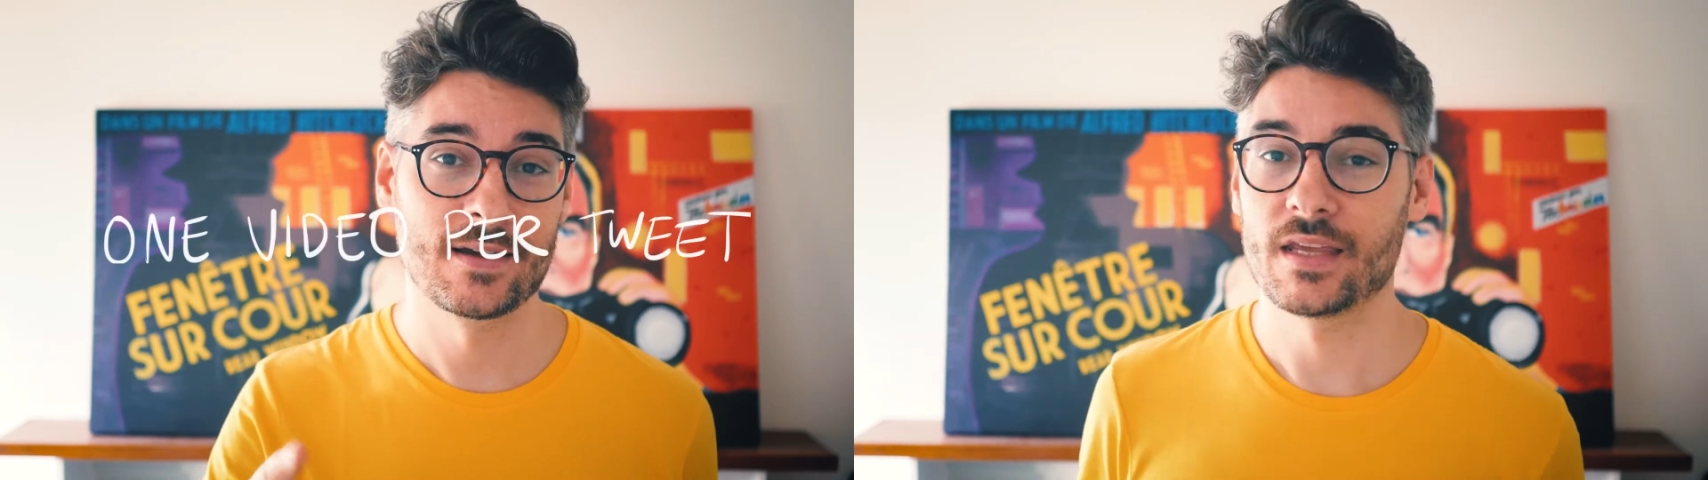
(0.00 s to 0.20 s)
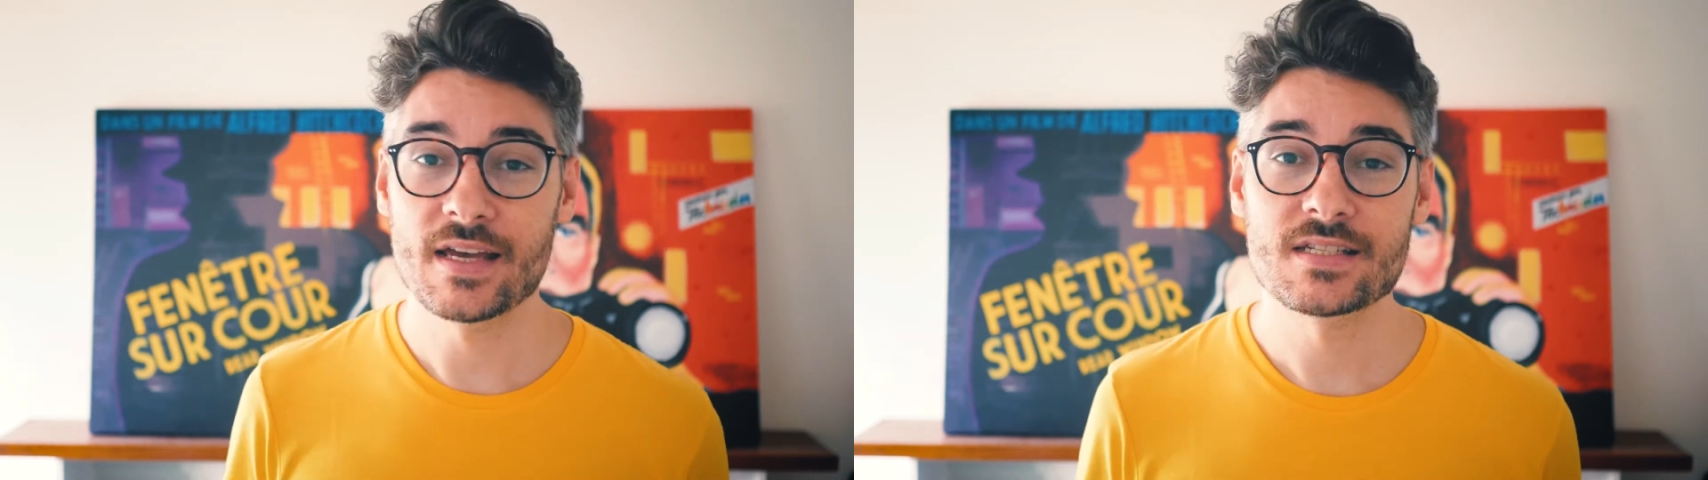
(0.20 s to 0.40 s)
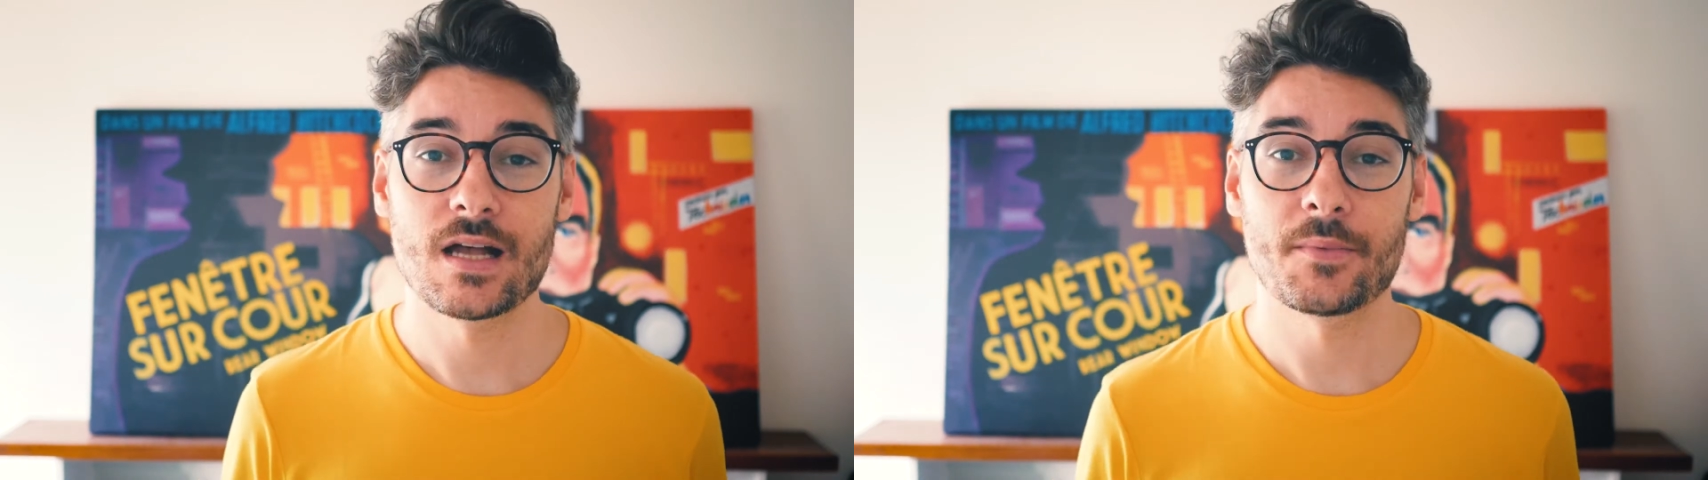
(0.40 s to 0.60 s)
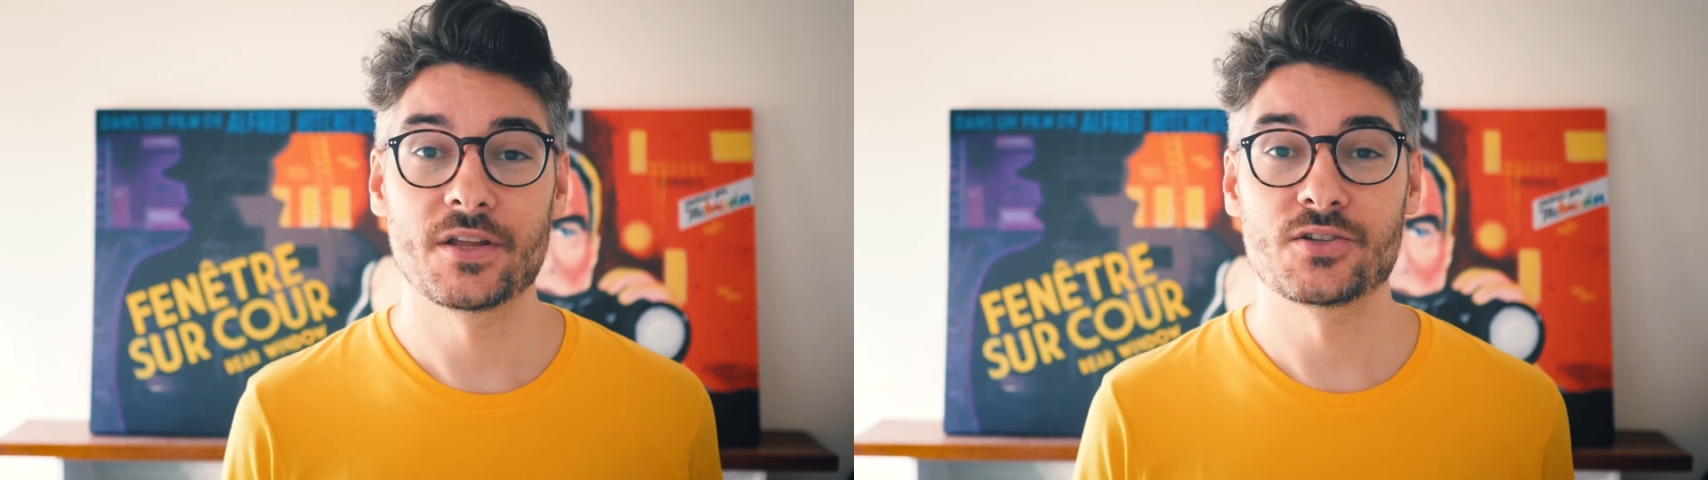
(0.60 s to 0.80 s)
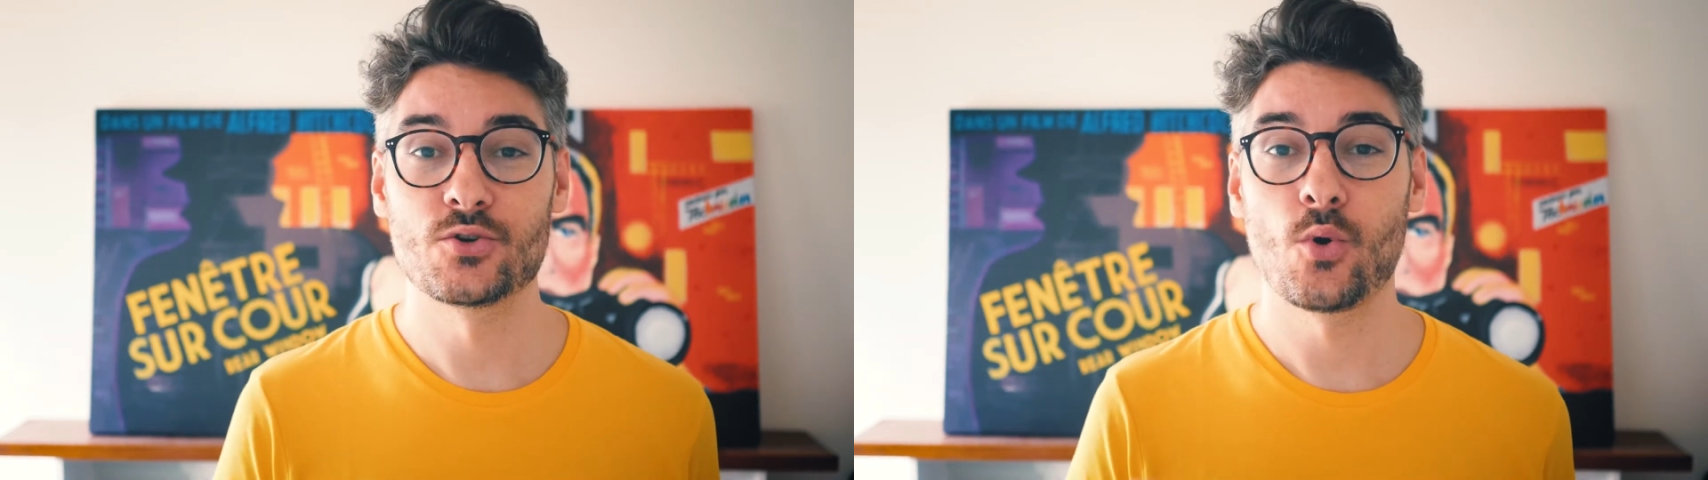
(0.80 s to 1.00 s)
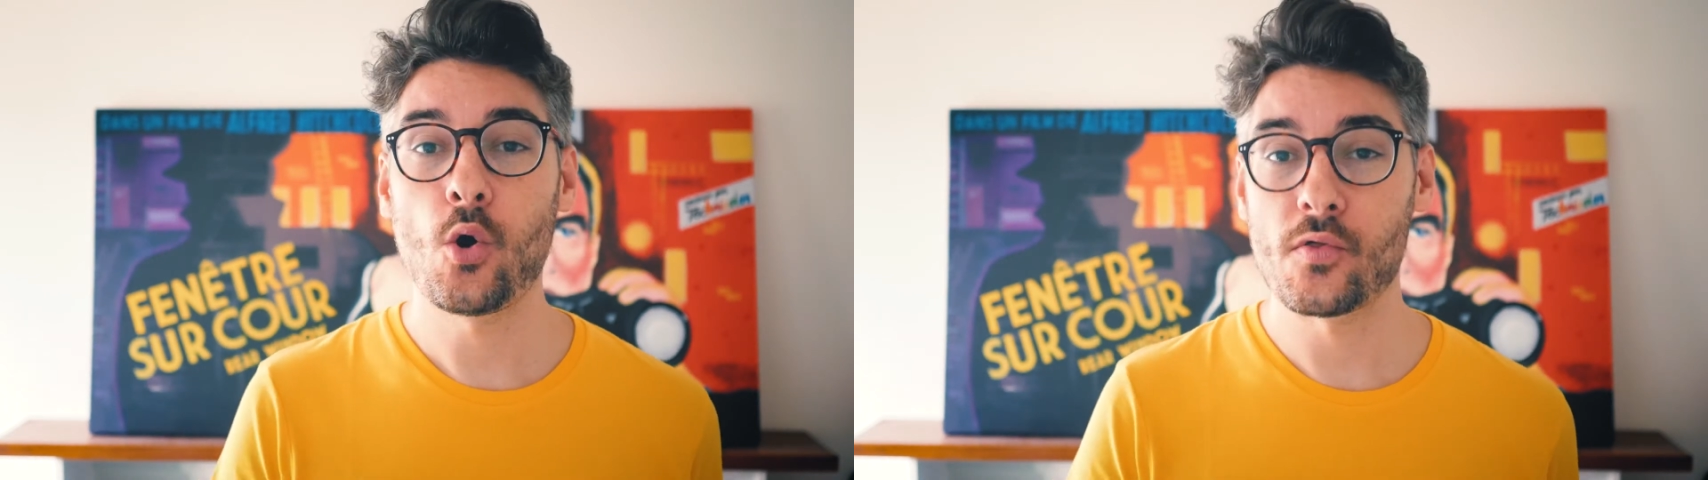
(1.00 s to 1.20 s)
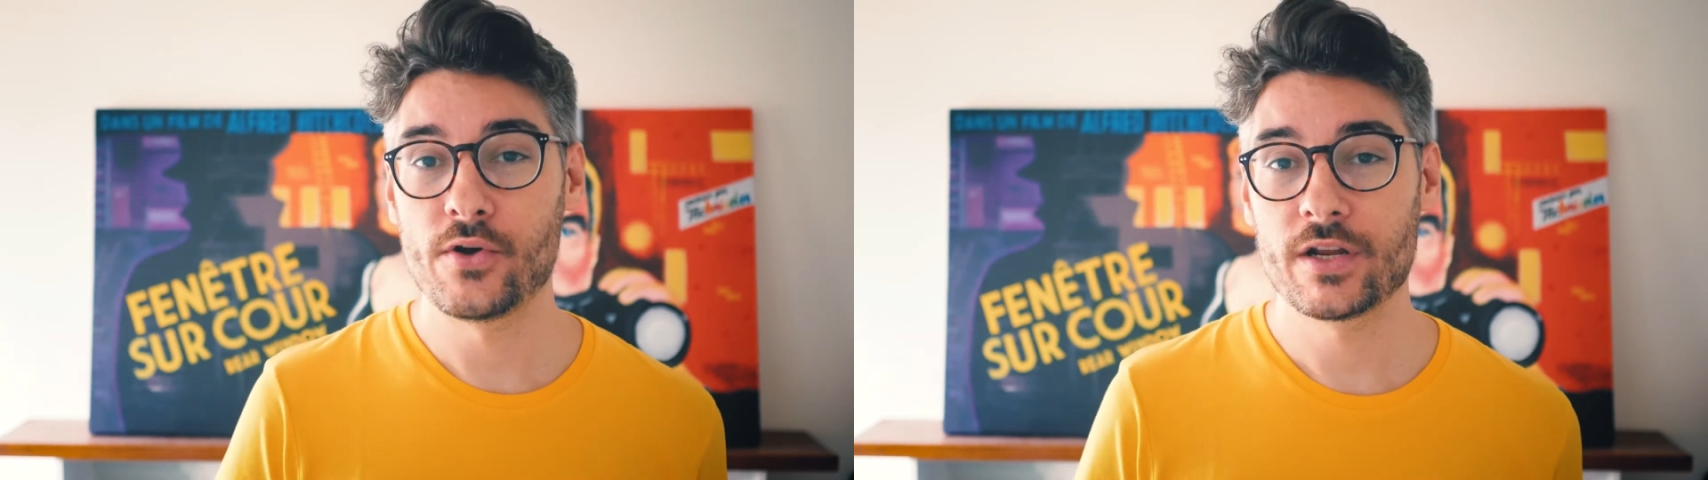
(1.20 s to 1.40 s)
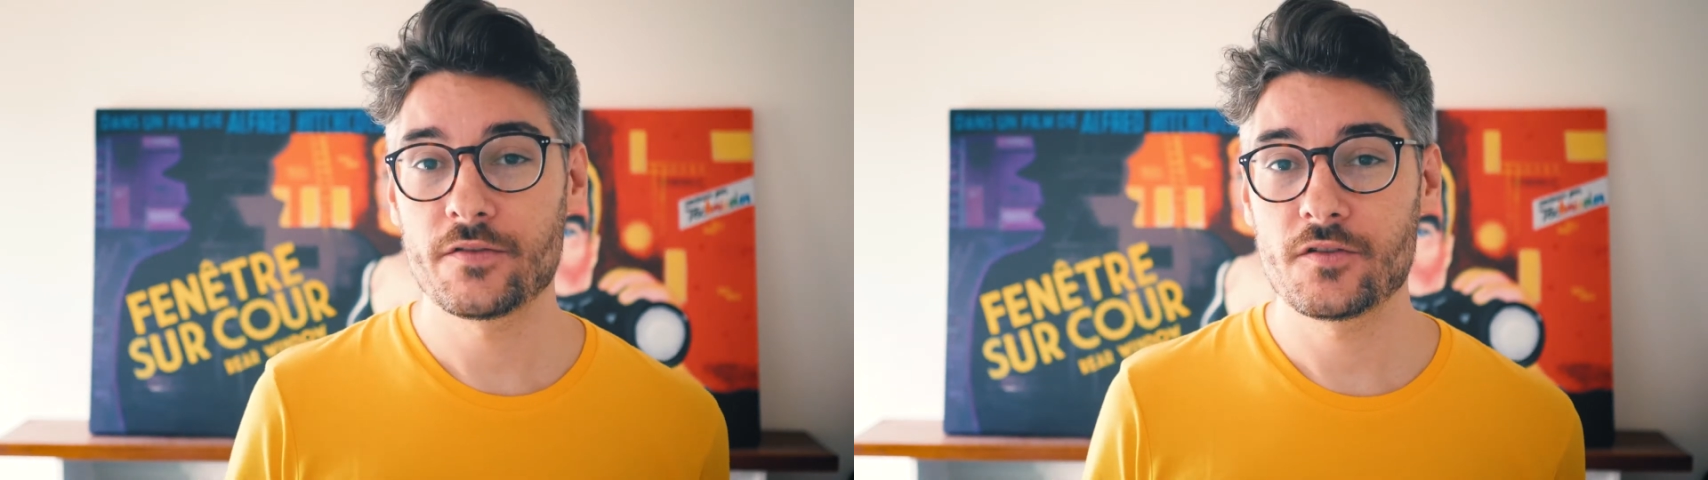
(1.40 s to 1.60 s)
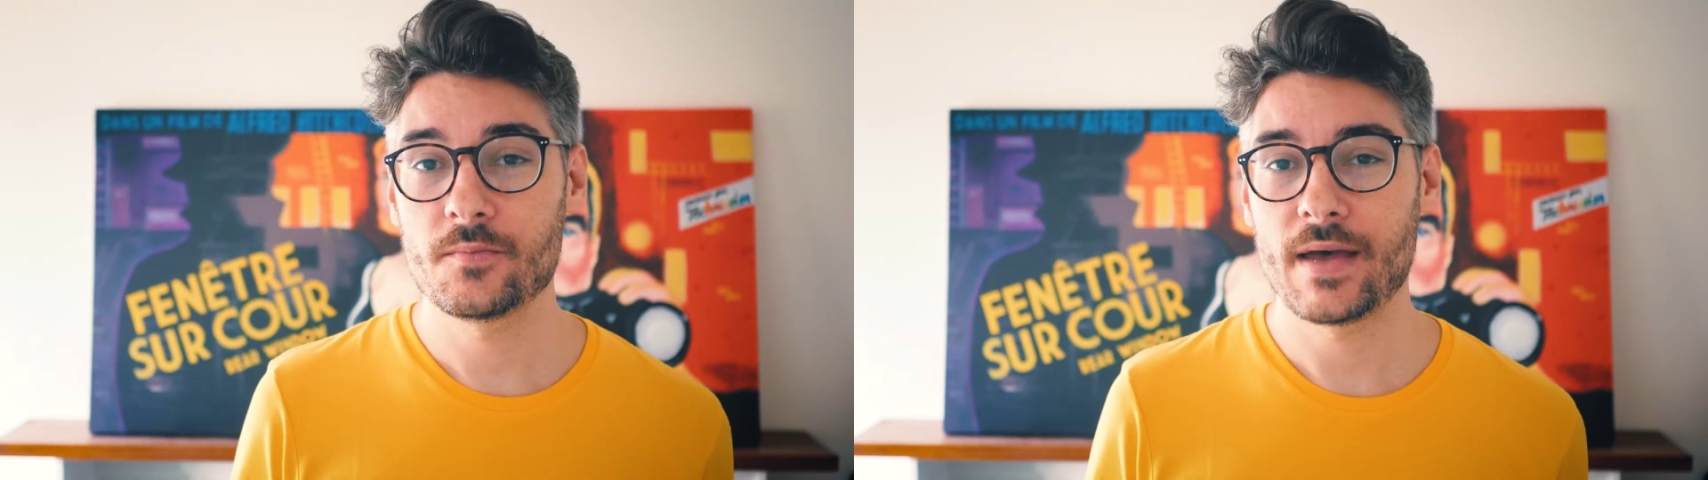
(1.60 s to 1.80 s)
Yes, I'm gonna do all 30 of them,